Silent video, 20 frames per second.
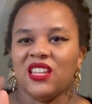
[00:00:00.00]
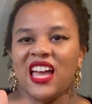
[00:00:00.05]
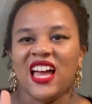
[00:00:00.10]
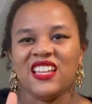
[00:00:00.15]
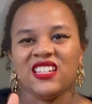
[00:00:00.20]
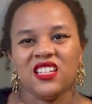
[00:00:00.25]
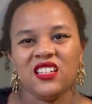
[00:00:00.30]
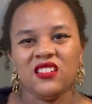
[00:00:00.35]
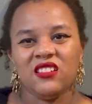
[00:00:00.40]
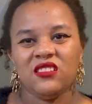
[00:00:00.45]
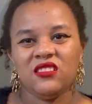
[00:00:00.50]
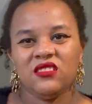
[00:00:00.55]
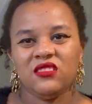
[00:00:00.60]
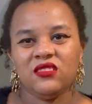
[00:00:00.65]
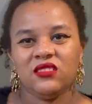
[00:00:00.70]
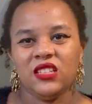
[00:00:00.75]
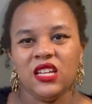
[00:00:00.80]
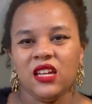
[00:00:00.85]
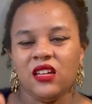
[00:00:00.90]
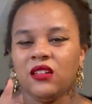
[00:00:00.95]
Ada,
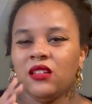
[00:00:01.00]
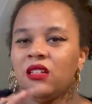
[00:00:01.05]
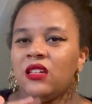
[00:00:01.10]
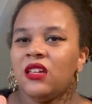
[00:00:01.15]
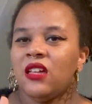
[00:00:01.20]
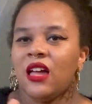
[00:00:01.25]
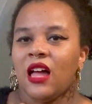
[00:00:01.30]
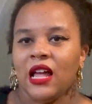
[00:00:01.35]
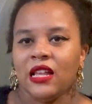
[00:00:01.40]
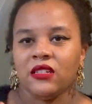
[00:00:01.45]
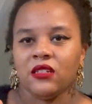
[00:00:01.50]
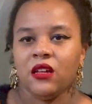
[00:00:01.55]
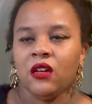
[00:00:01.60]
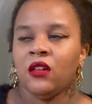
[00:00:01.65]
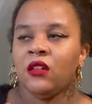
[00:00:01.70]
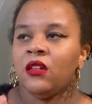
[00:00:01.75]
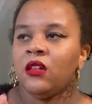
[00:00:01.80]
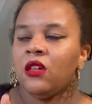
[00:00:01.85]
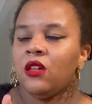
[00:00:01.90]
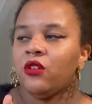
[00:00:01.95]
yeah,
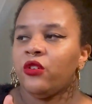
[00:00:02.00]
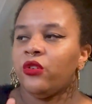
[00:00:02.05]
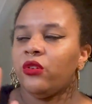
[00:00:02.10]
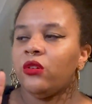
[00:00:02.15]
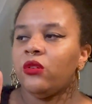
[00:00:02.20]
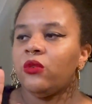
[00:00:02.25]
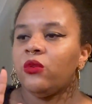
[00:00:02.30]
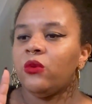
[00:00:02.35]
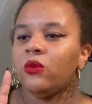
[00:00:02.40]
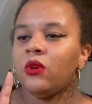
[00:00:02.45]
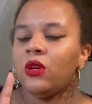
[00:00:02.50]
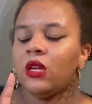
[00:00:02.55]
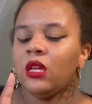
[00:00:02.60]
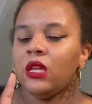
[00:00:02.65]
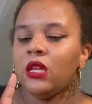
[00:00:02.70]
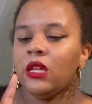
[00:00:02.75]
Ada, who